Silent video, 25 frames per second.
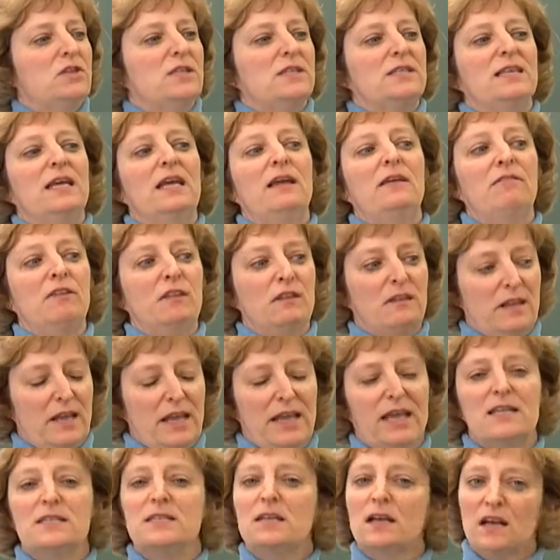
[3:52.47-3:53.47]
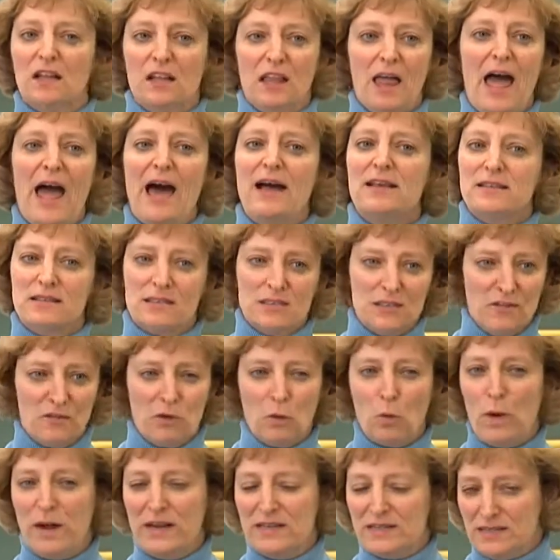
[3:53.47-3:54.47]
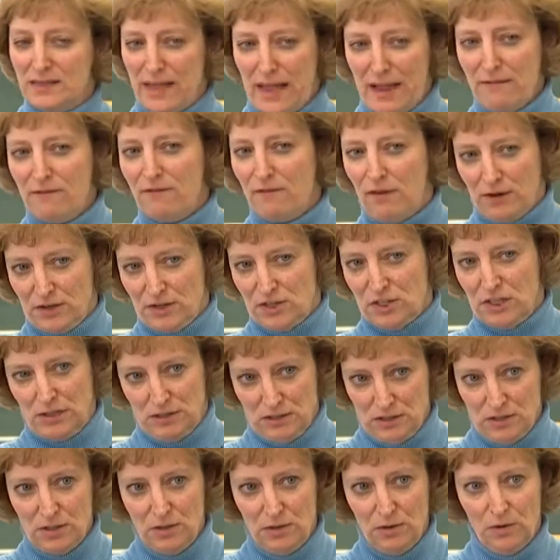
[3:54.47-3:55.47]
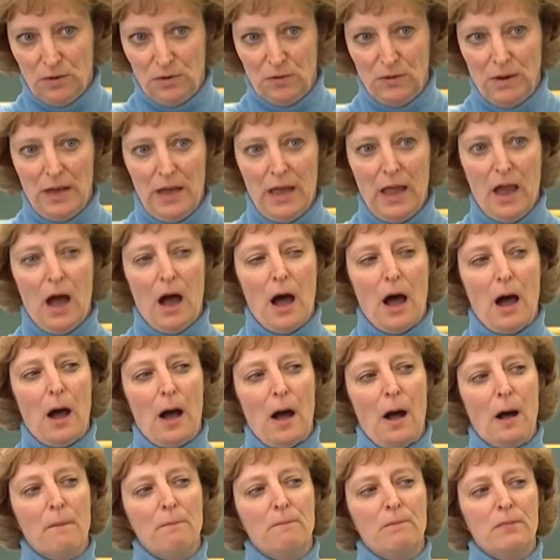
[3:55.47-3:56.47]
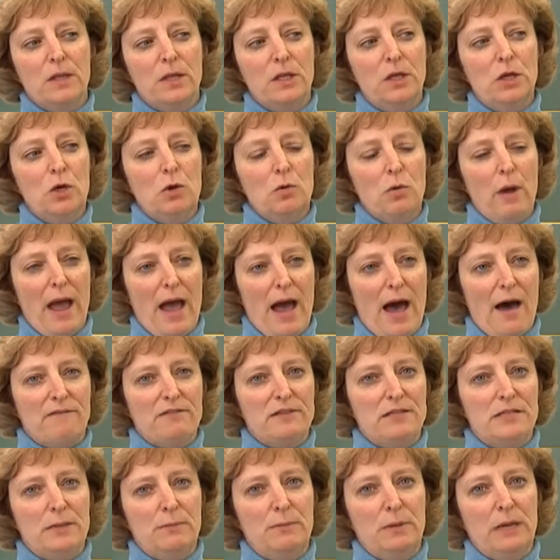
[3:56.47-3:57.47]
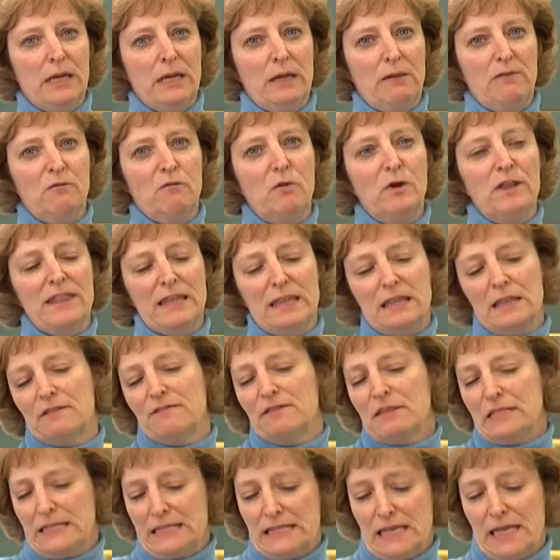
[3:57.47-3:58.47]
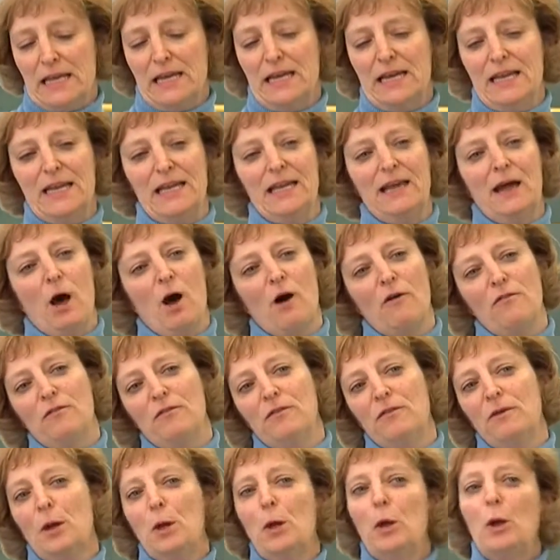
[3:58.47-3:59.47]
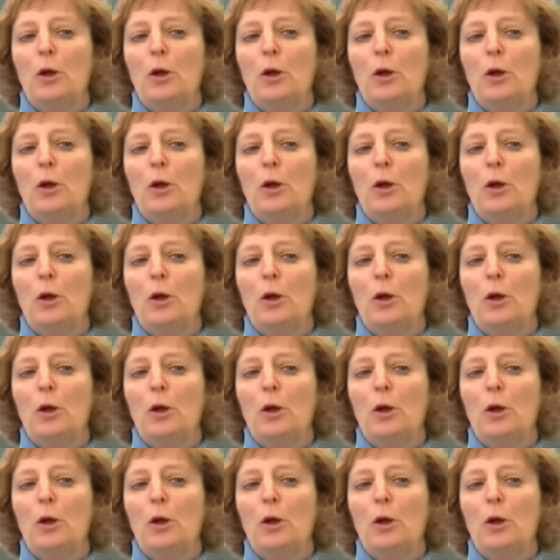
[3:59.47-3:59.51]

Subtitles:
just even kids in class, different ways they function too. You have to be within the vicinity of